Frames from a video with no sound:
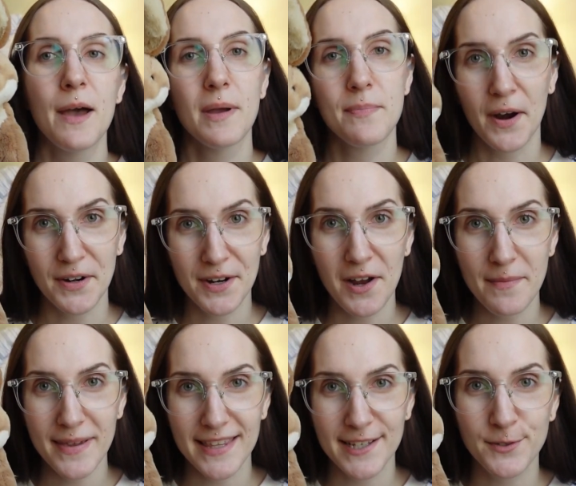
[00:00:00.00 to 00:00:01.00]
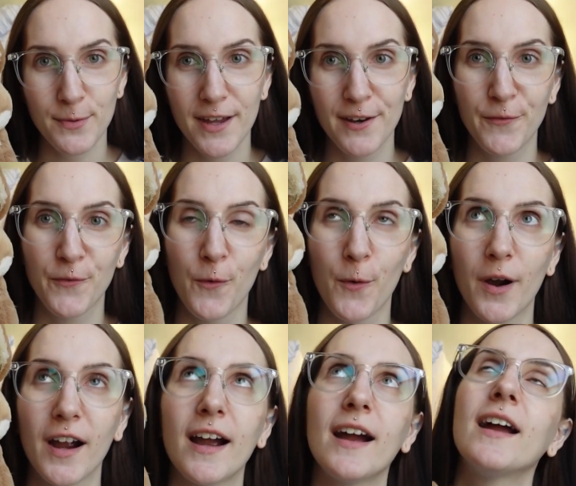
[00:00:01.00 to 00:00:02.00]
My partner got me this one
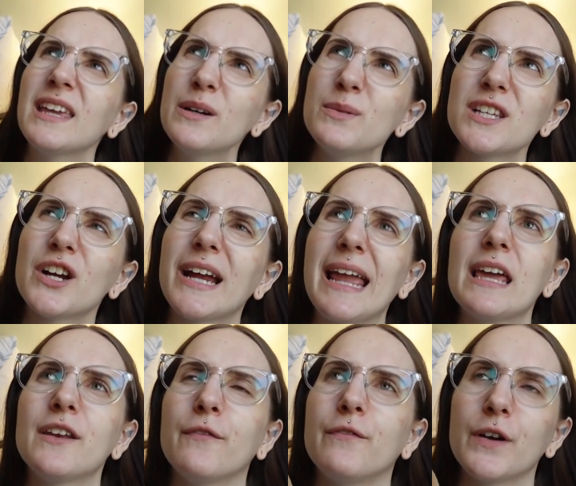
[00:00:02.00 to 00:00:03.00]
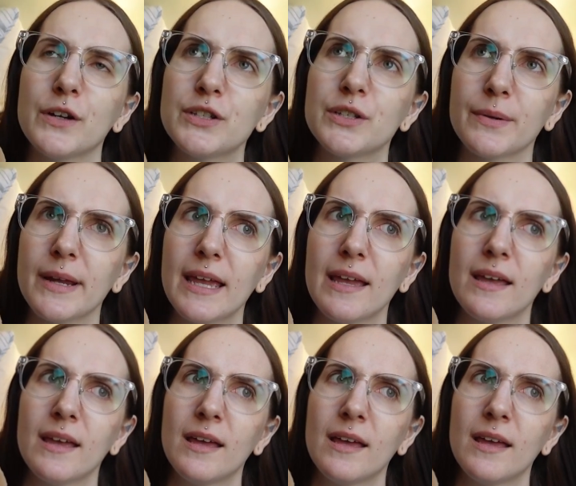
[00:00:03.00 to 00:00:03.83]
for, I think it was our anniversary.